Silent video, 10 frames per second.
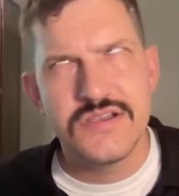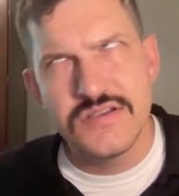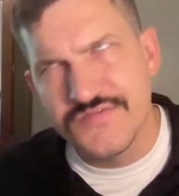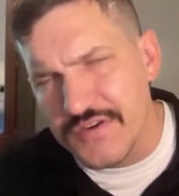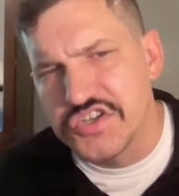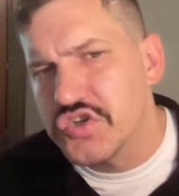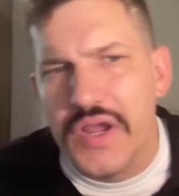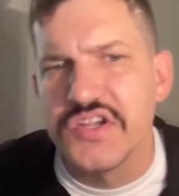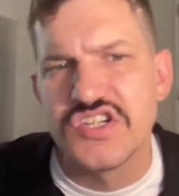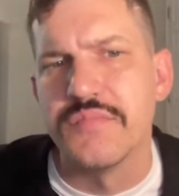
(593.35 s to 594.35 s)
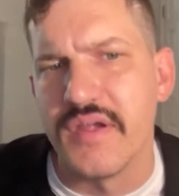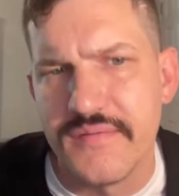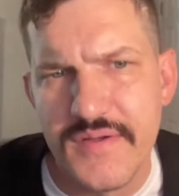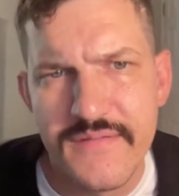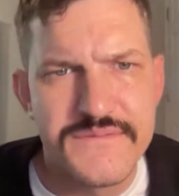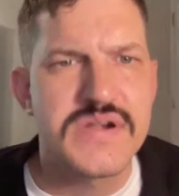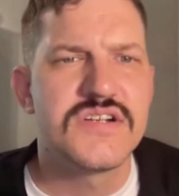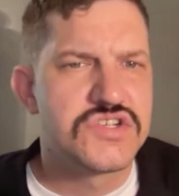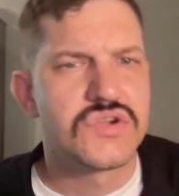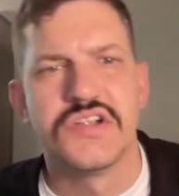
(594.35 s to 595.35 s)
is very strange to me.
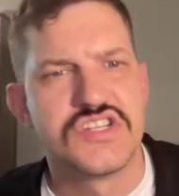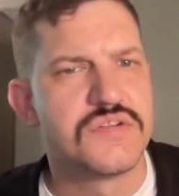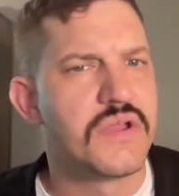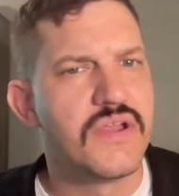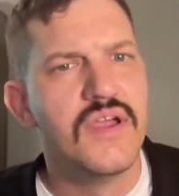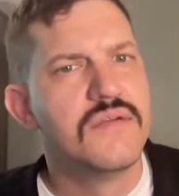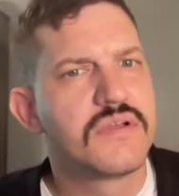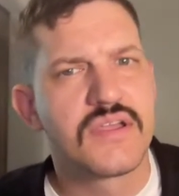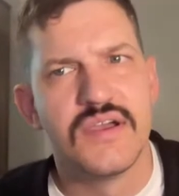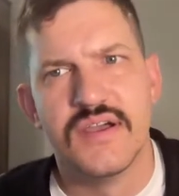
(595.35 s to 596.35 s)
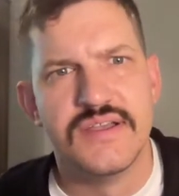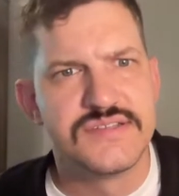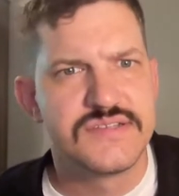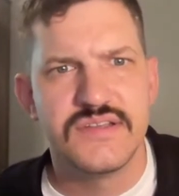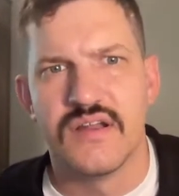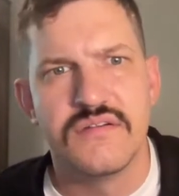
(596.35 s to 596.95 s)
Very strange to me because,